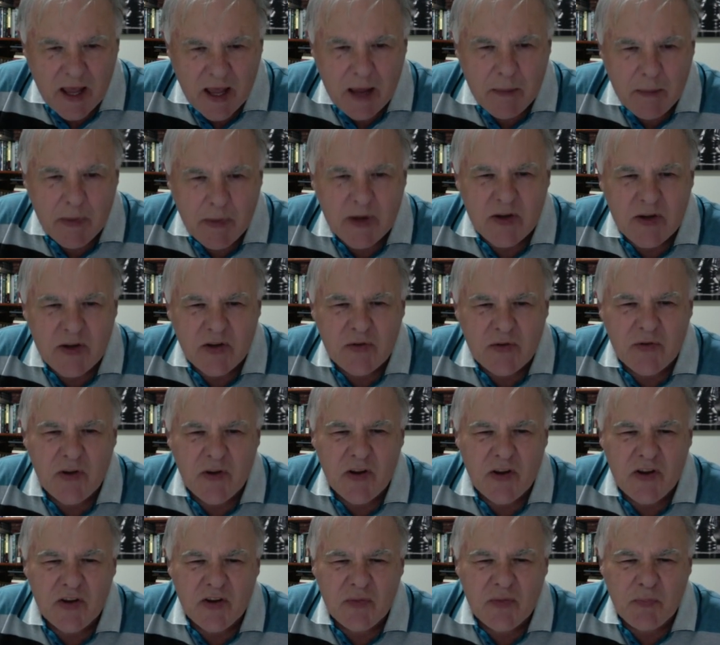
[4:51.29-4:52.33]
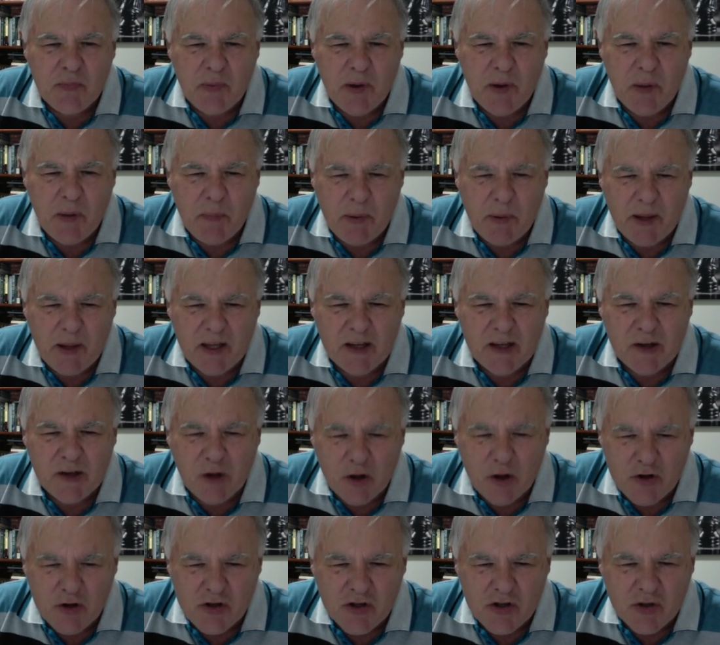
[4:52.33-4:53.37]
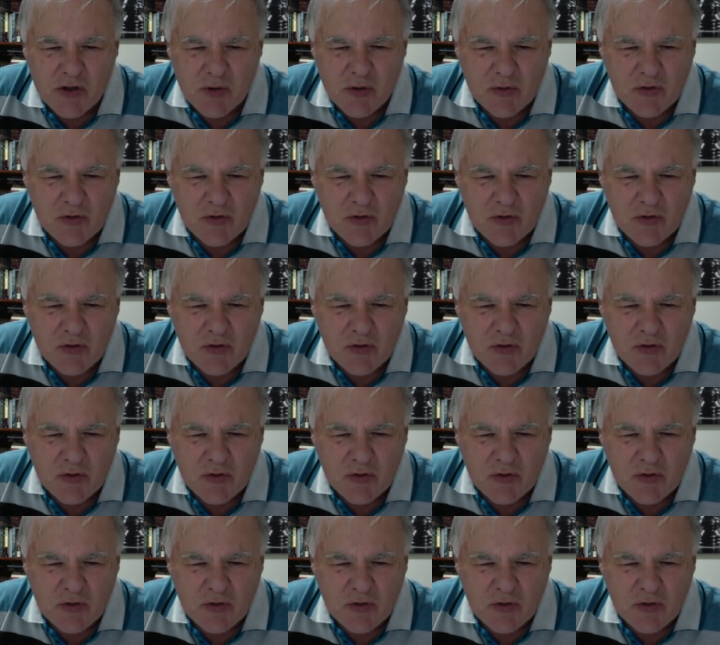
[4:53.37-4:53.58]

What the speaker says: But it just appeared logical